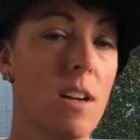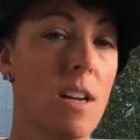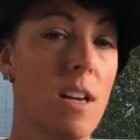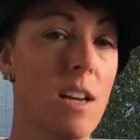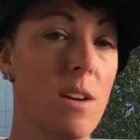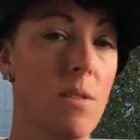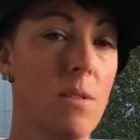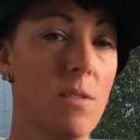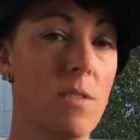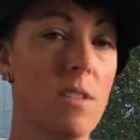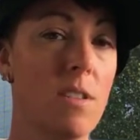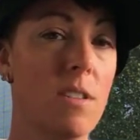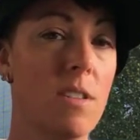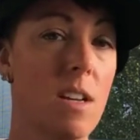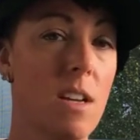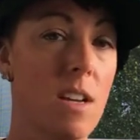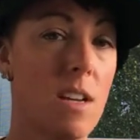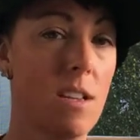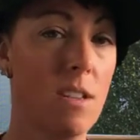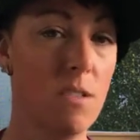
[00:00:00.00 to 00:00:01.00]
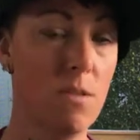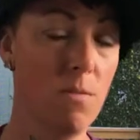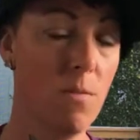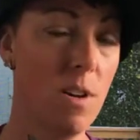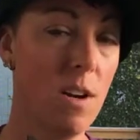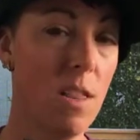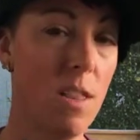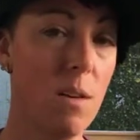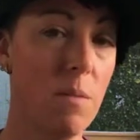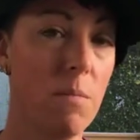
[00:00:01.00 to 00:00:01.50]
He's
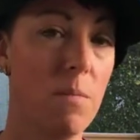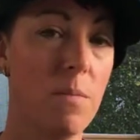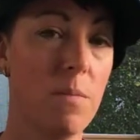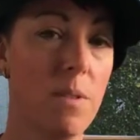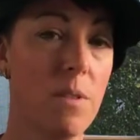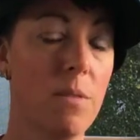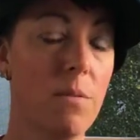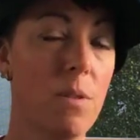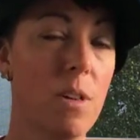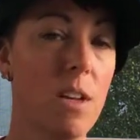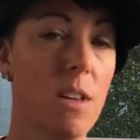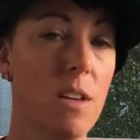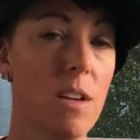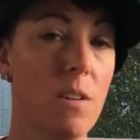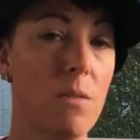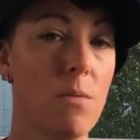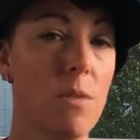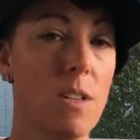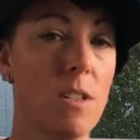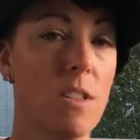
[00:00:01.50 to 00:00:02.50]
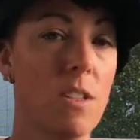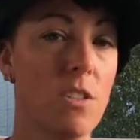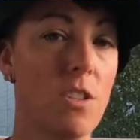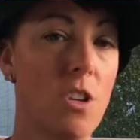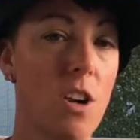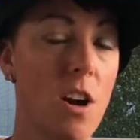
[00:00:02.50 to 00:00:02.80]
one of the ones in